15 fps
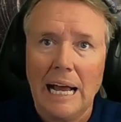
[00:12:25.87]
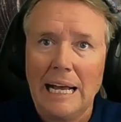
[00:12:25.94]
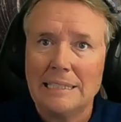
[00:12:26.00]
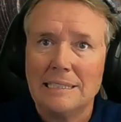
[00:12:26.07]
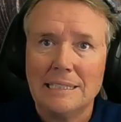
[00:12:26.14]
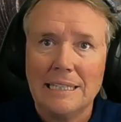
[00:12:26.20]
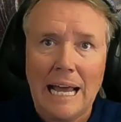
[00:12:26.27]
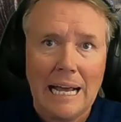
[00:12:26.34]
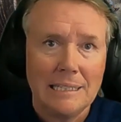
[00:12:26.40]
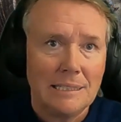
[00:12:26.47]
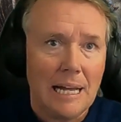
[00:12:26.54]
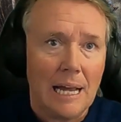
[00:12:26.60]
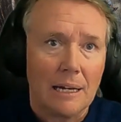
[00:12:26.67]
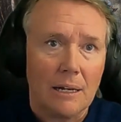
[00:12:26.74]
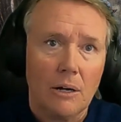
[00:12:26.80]
as
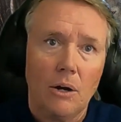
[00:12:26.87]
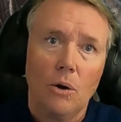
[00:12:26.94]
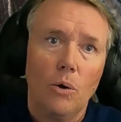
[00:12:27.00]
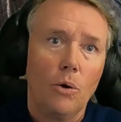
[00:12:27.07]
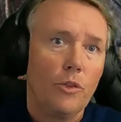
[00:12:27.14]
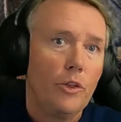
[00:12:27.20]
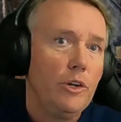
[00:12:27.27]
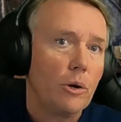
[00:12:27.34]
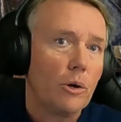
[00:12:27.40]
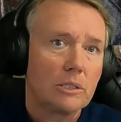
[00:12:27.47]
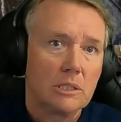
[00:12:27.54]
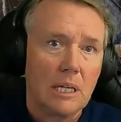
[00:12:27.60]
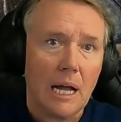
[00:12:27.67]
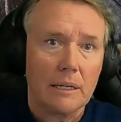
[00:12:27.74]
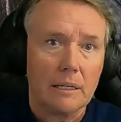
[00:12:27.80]
NASDAQ or the New York
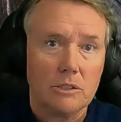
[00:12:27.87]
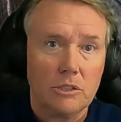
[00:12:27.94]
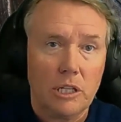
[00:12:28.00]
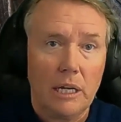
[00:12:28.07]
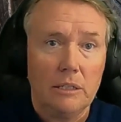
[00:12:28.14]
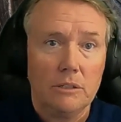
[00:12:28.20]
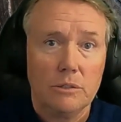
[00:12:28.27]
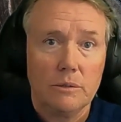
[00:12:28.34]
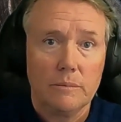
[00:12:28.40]
Stock Exchange.